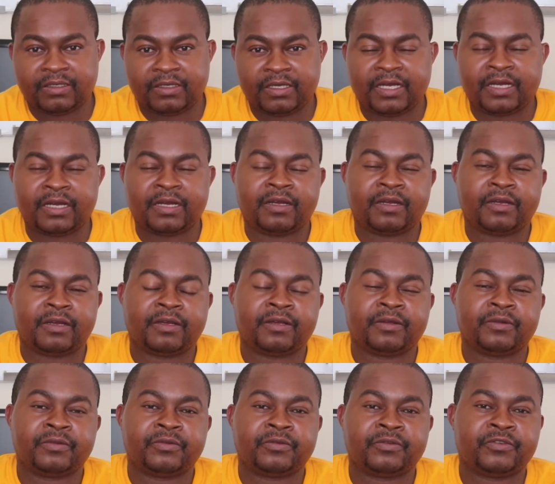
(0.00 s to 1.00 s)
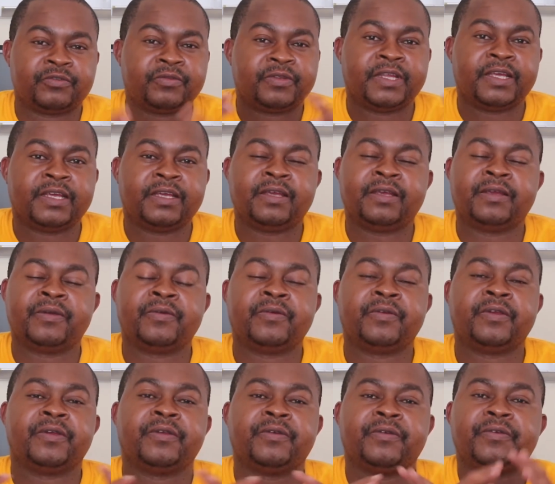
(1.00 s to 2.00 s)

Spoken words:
to the